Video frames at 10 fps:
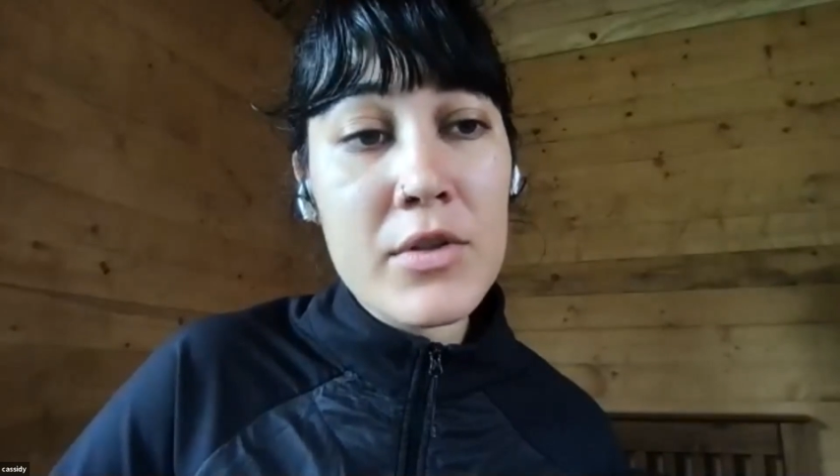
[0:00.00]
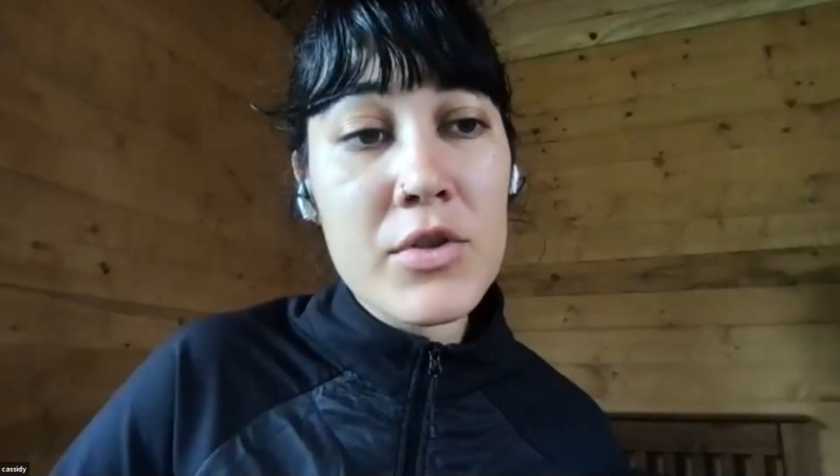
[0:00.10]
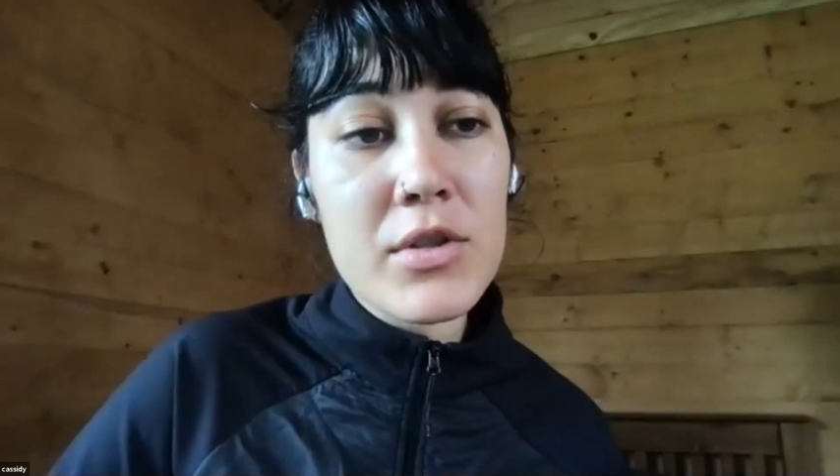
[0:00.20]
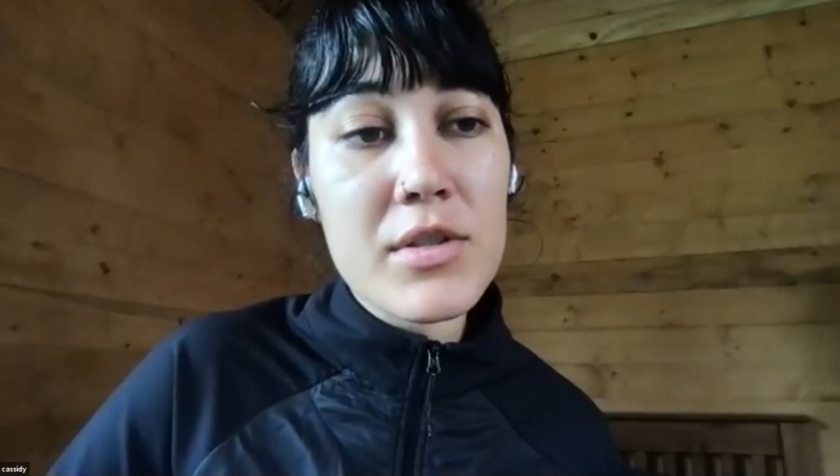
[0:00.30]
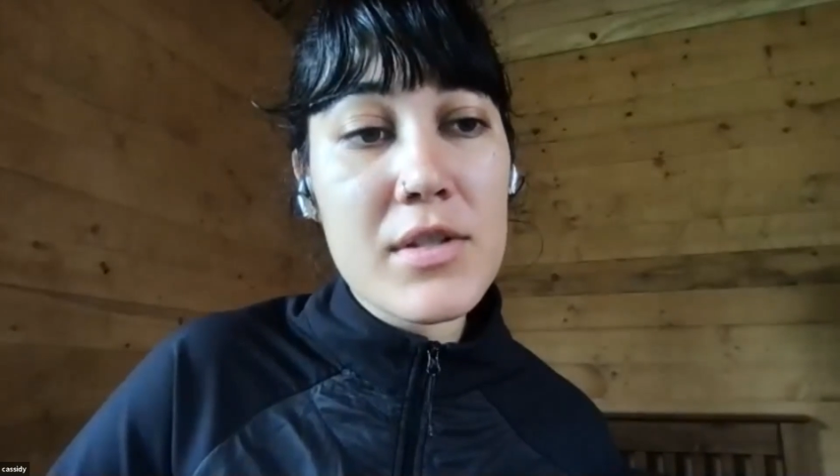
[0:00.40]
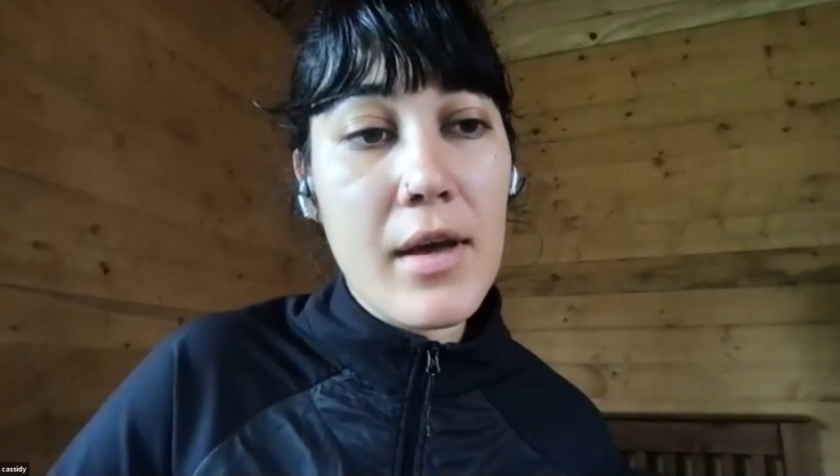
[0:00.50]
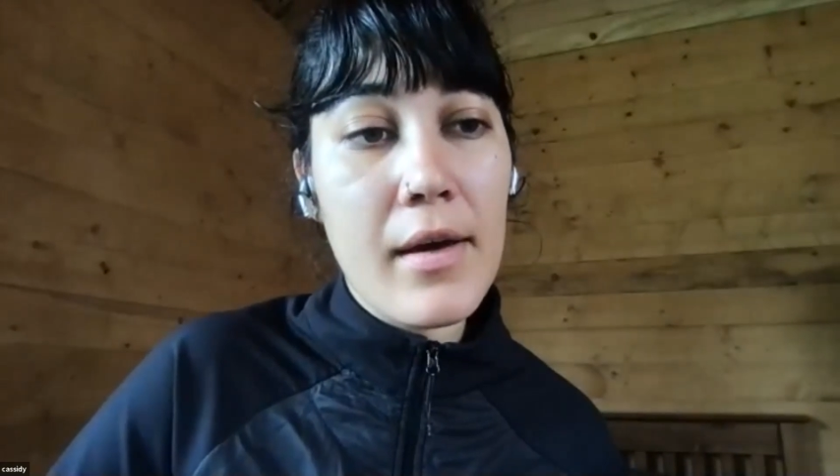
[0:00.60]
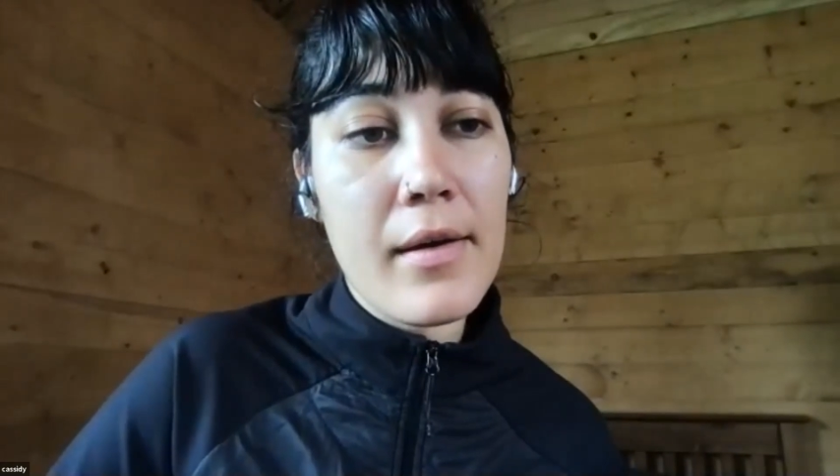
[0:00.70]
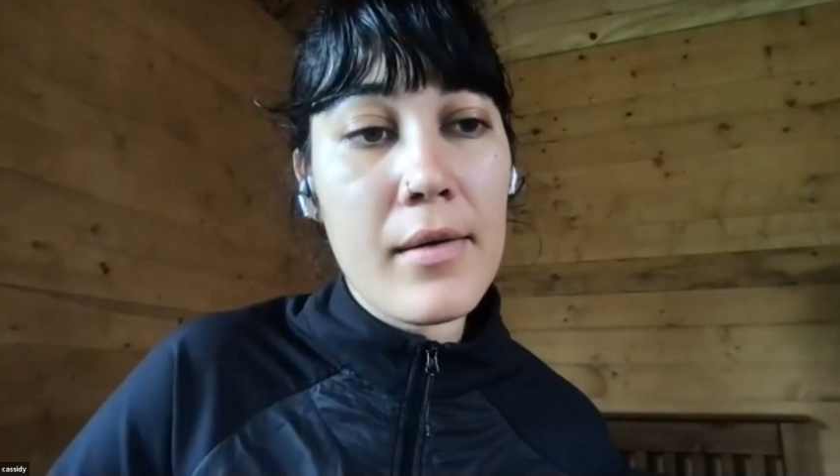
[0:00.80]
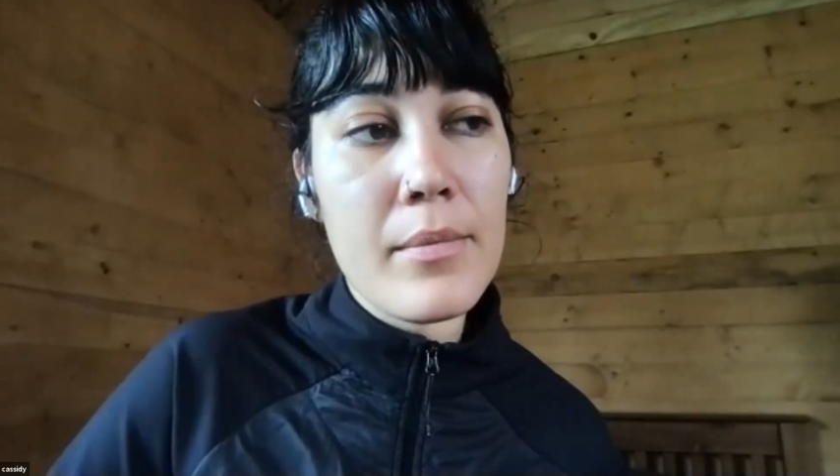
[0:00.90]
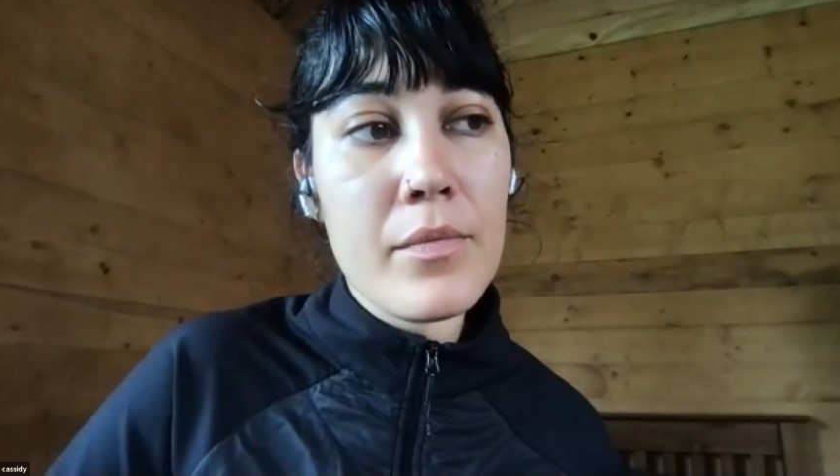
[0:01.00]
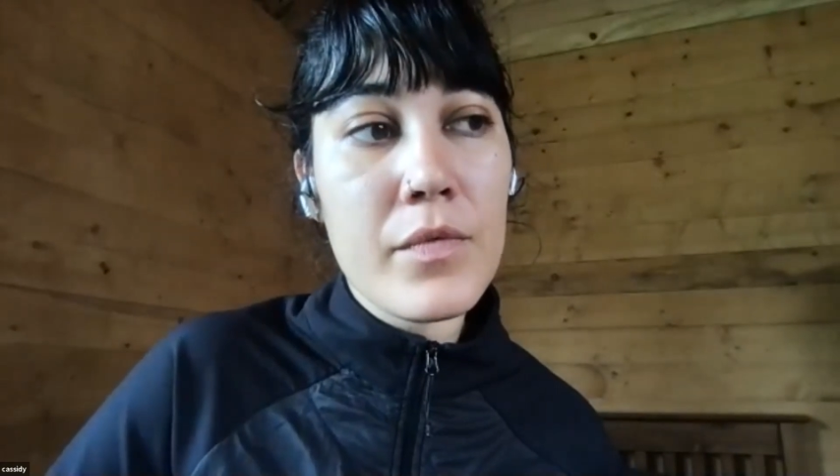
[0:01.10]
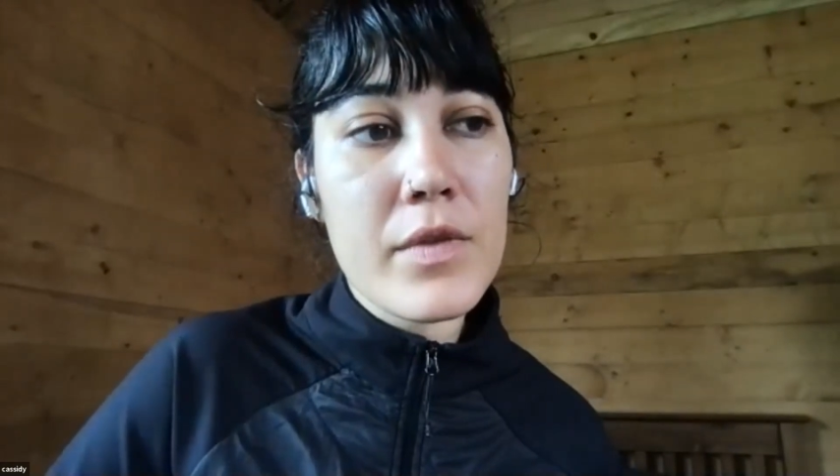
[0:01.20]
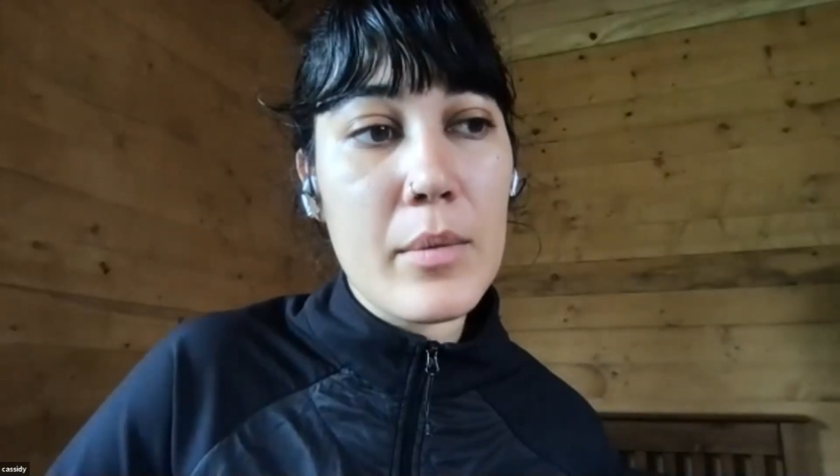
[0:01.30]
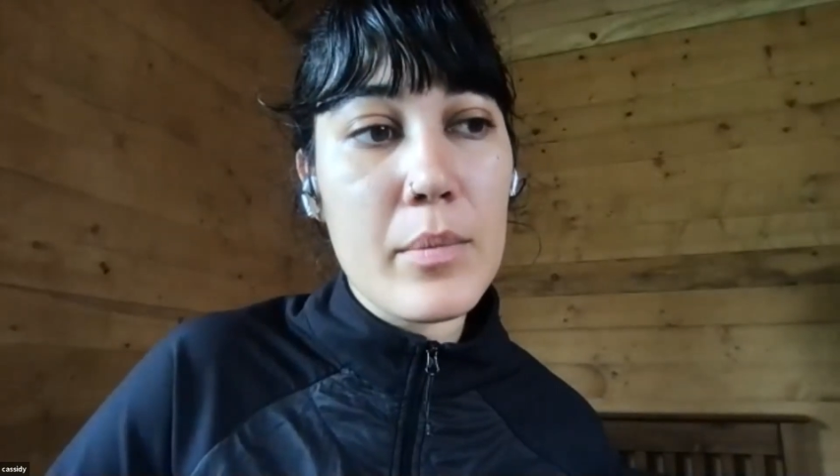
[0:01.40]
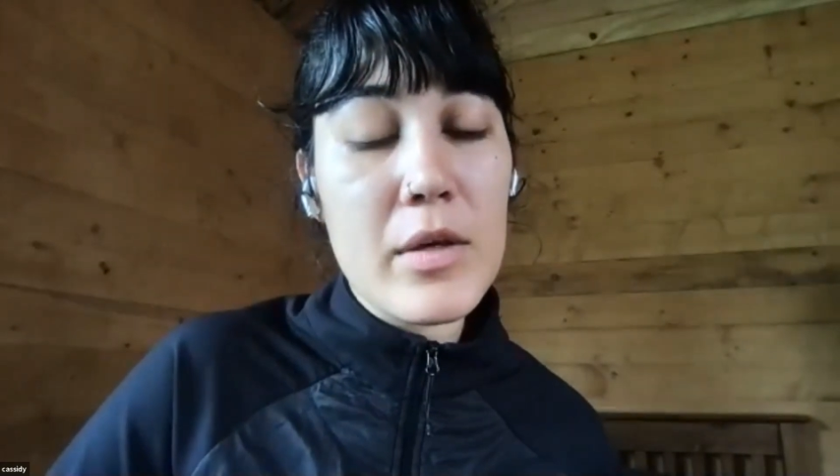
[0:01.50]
of features that